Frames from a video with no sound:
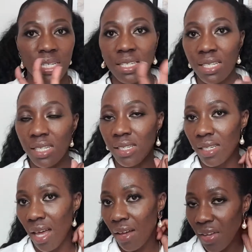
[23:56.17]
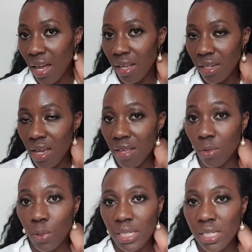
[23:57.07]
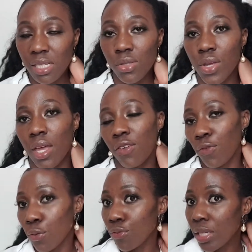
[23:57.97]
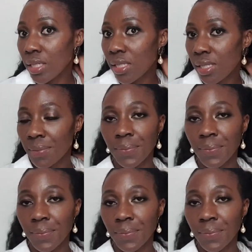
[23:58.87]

decent enough and the quality is okay for reels